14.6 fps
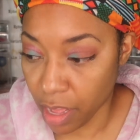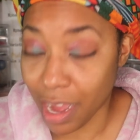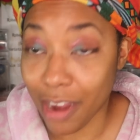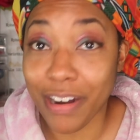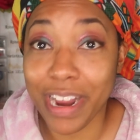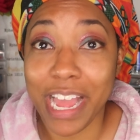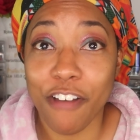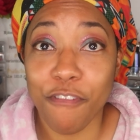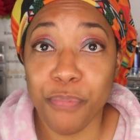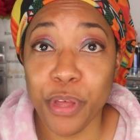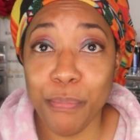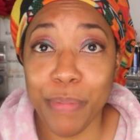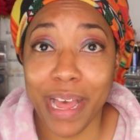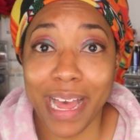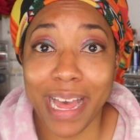All right, I've
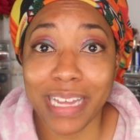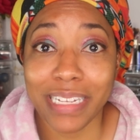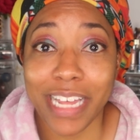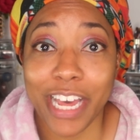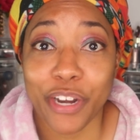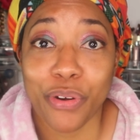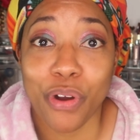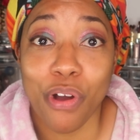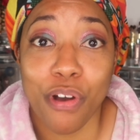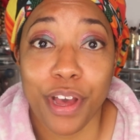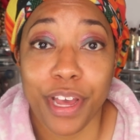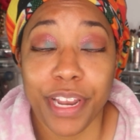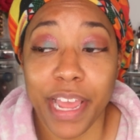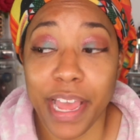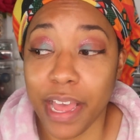put my eyeliner
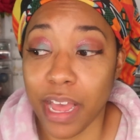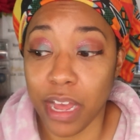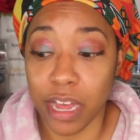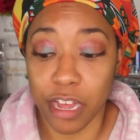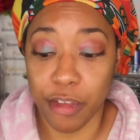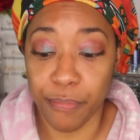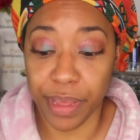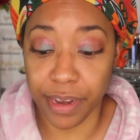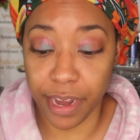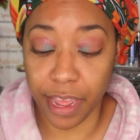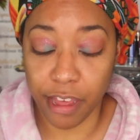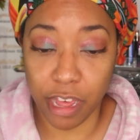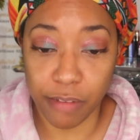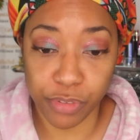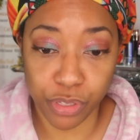on, and
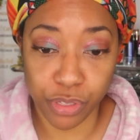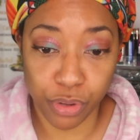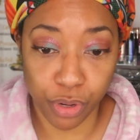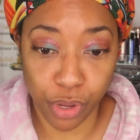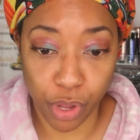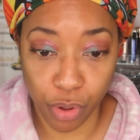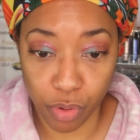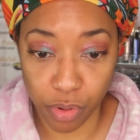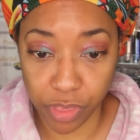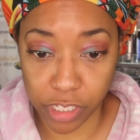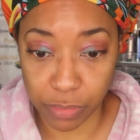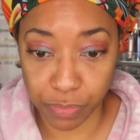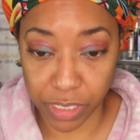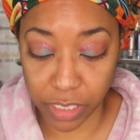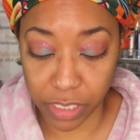now I'm just going to go in with
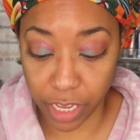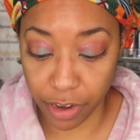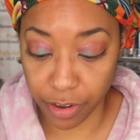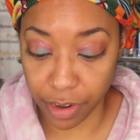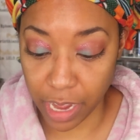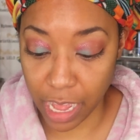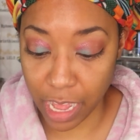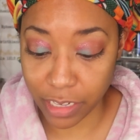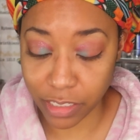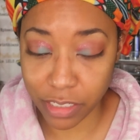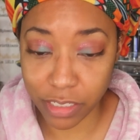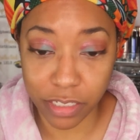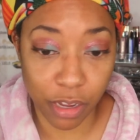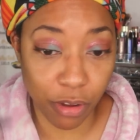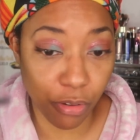this mascara. I
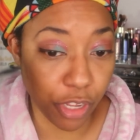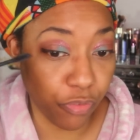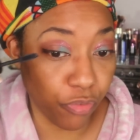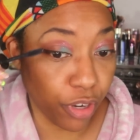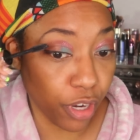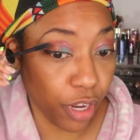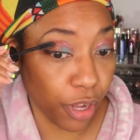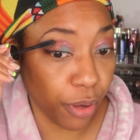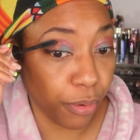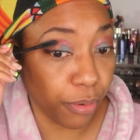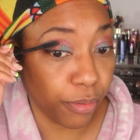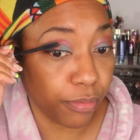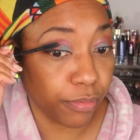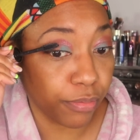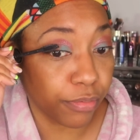just don't even
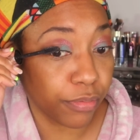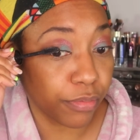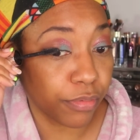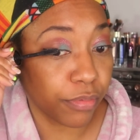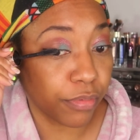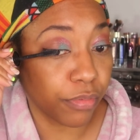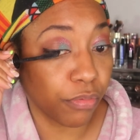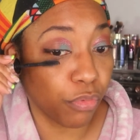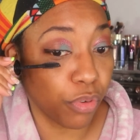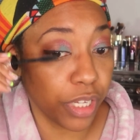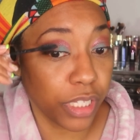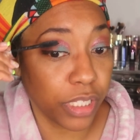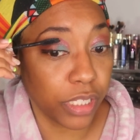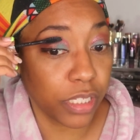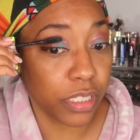know
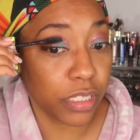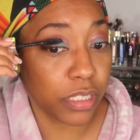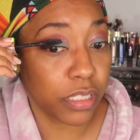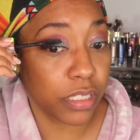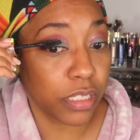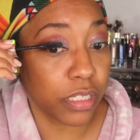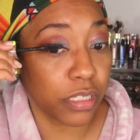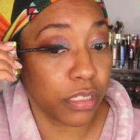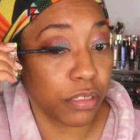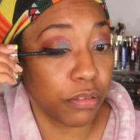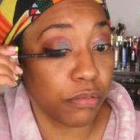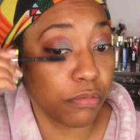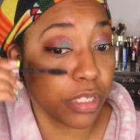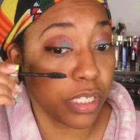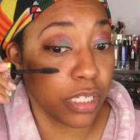what this is
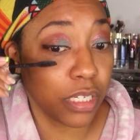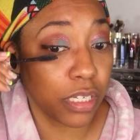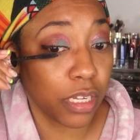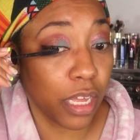doing.